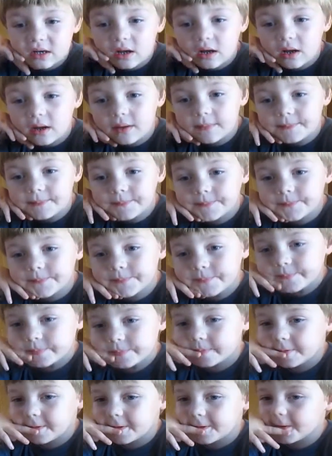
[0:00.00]
um,
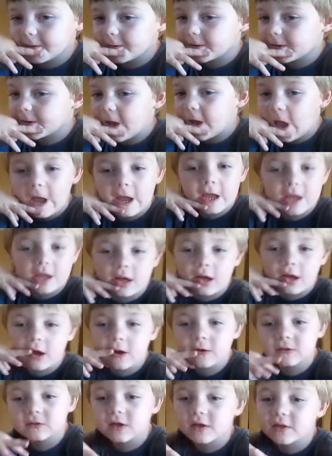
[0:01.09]
I,
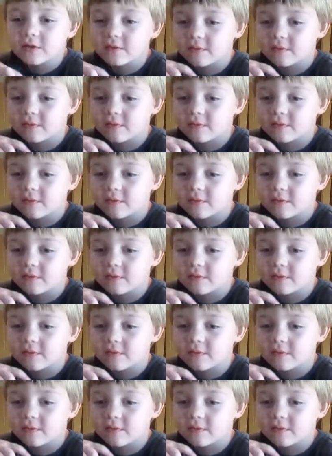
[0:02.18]
I just